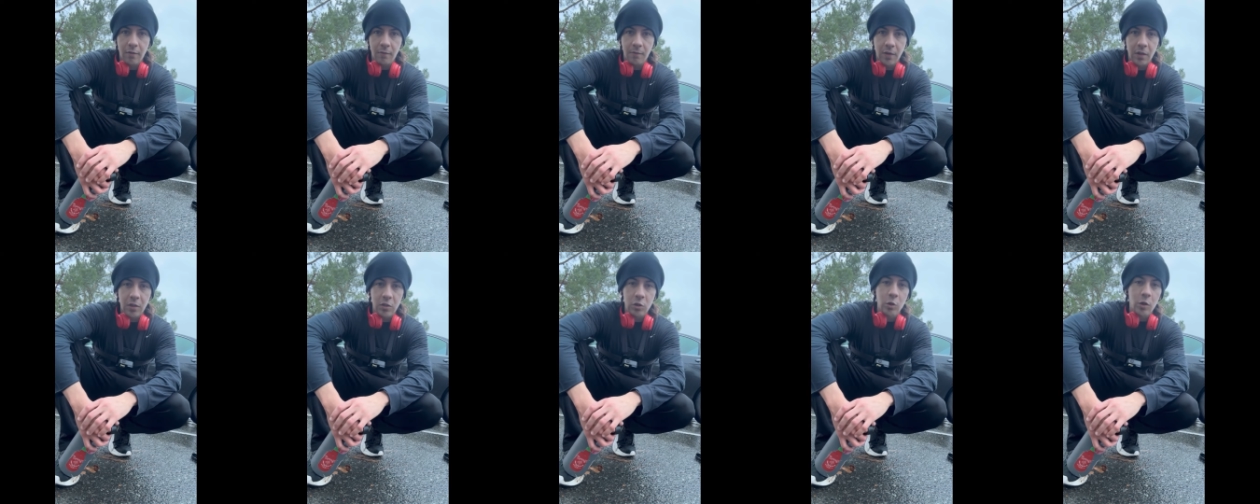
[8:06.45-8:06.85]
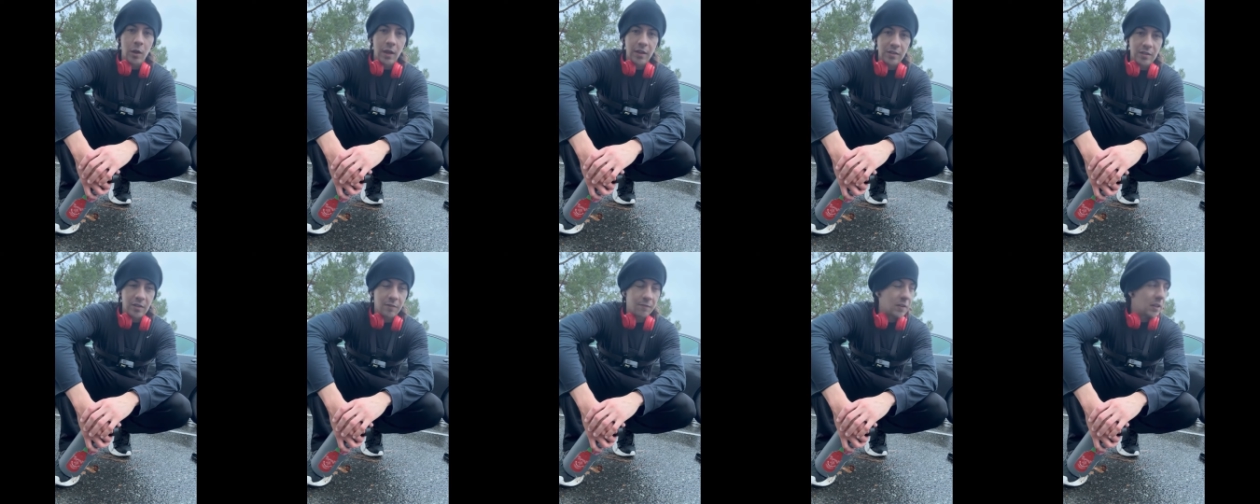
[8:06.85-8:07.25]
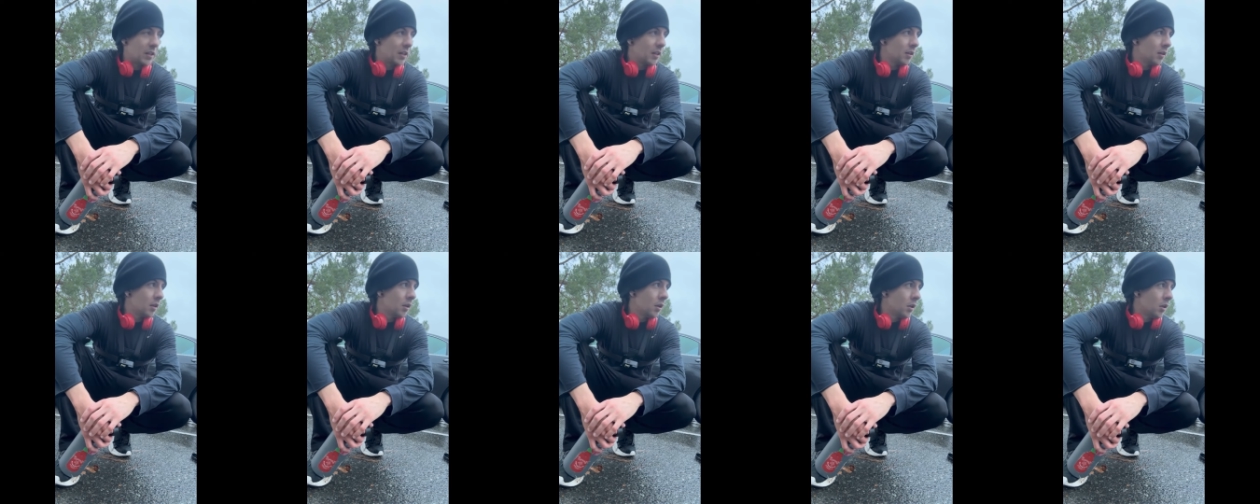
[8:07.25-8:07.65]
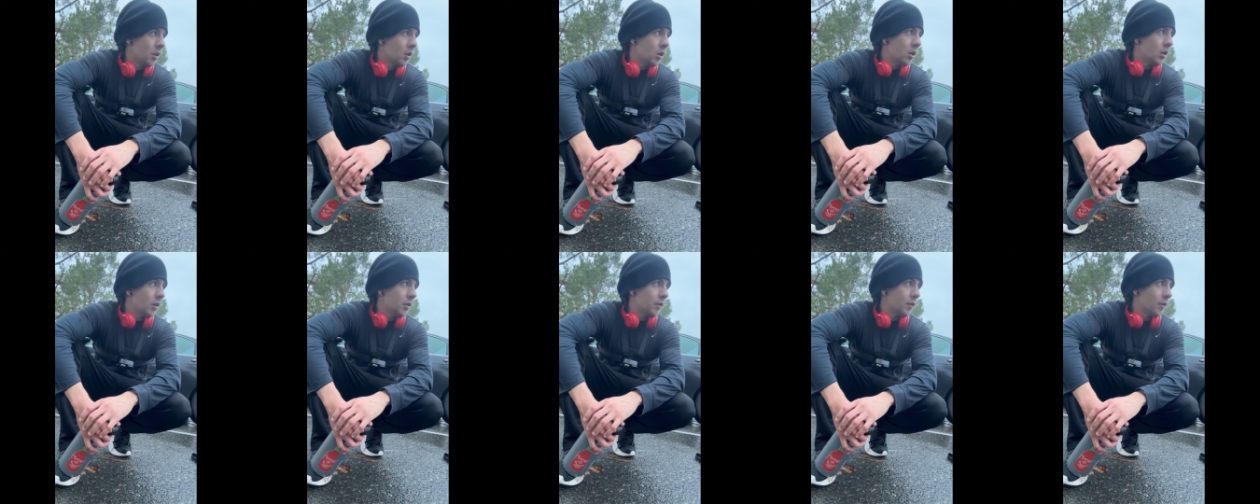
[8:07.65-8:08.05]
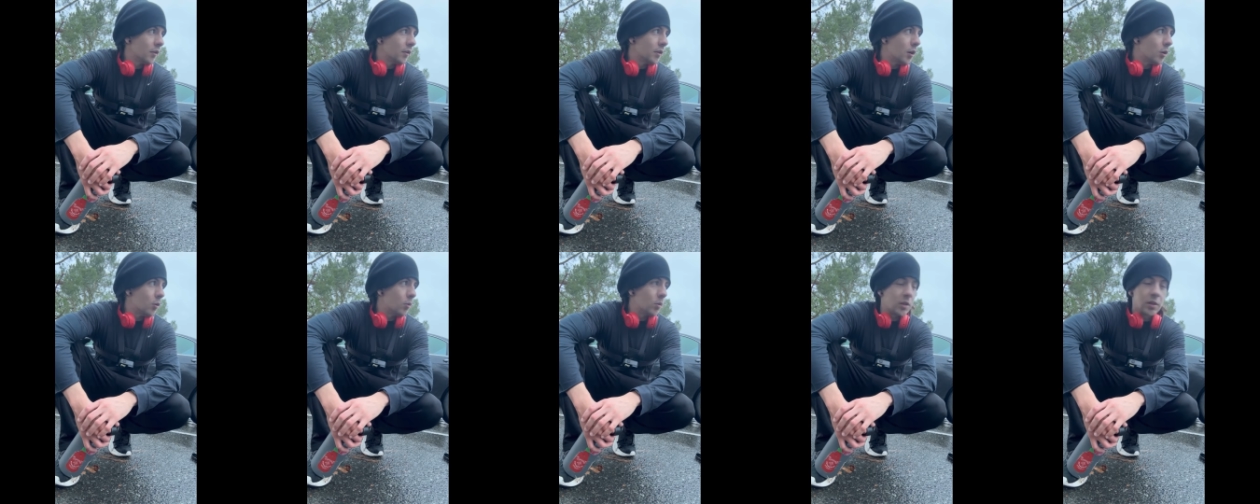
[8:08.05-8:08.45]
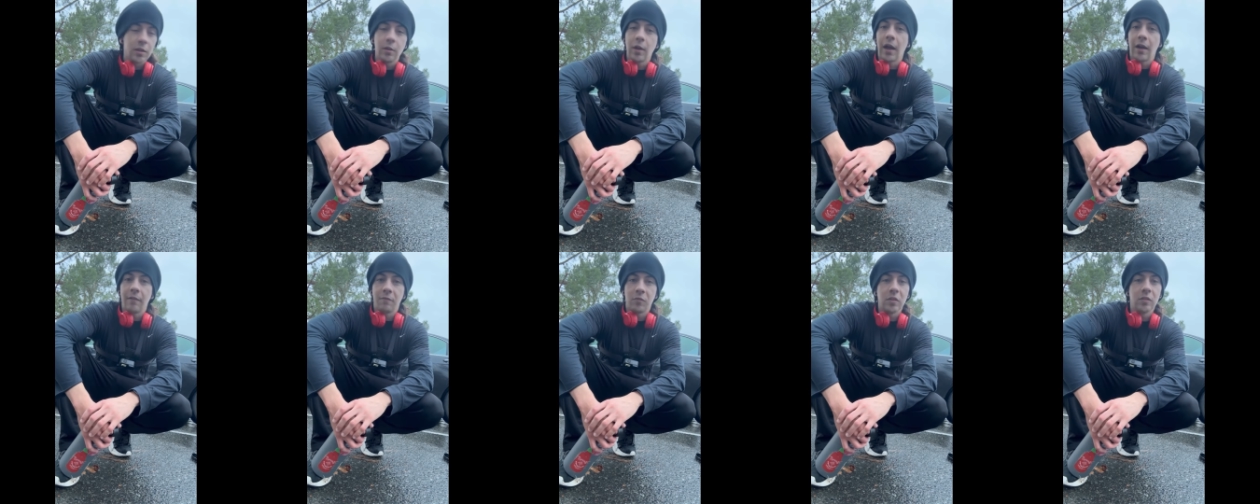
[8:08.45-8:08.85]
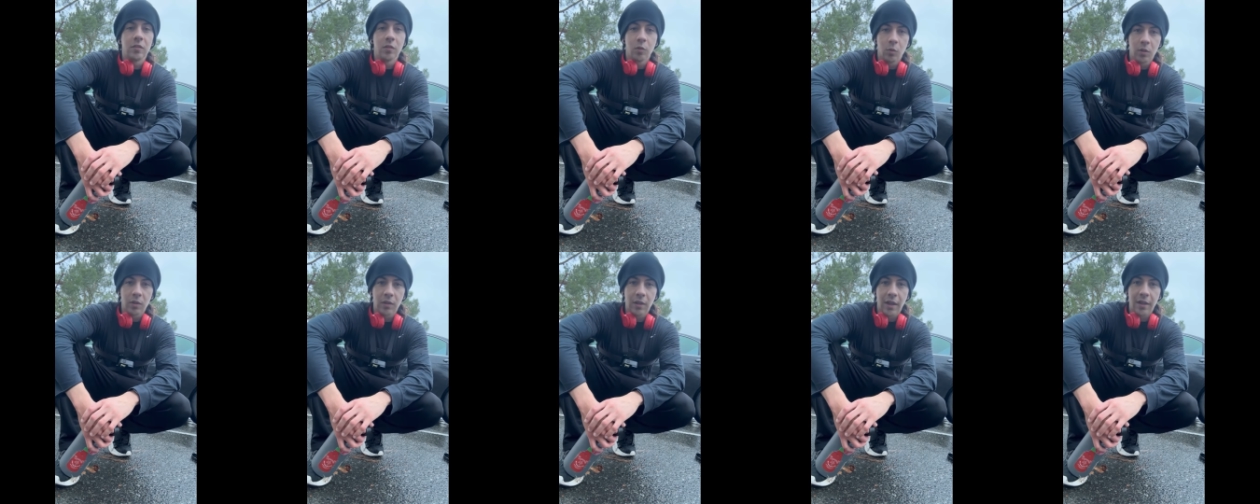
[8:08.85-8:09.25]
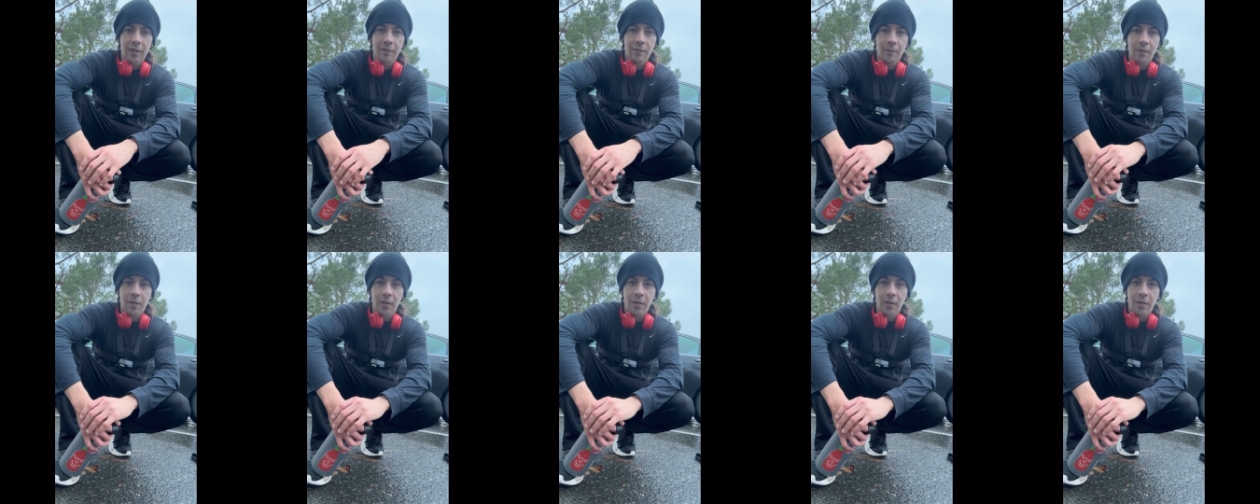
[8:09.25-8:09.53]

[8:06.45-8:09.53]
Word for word: finish your activity, you'll know what you have to do in life.